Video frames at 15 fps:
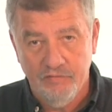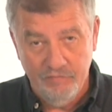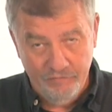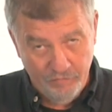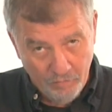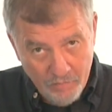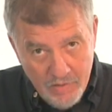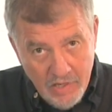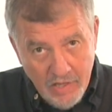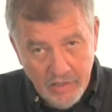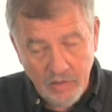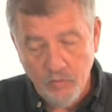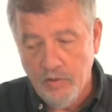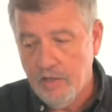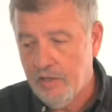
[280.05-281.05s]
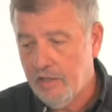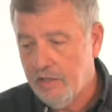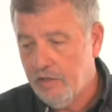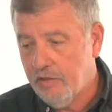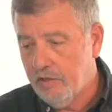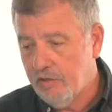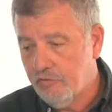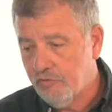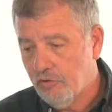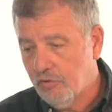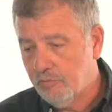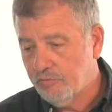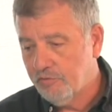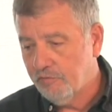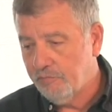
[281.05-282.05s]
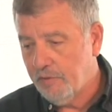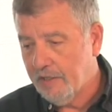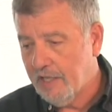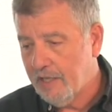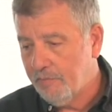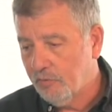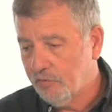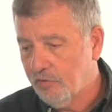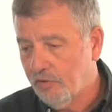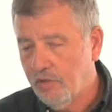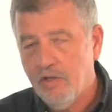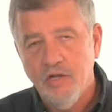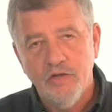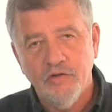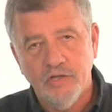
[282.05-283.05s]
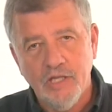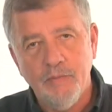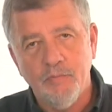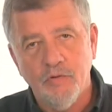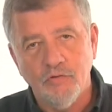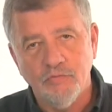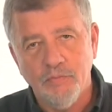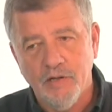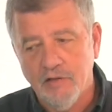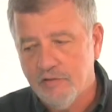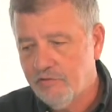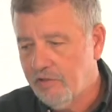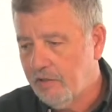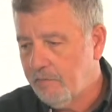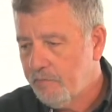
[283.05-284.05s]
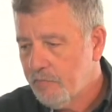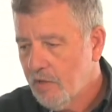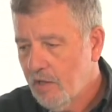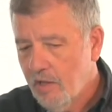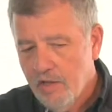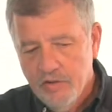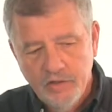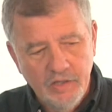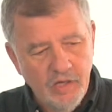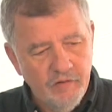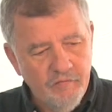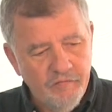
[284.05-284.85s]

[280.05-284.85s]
for me anyway, in terms of being able to keep those pellets in. The gun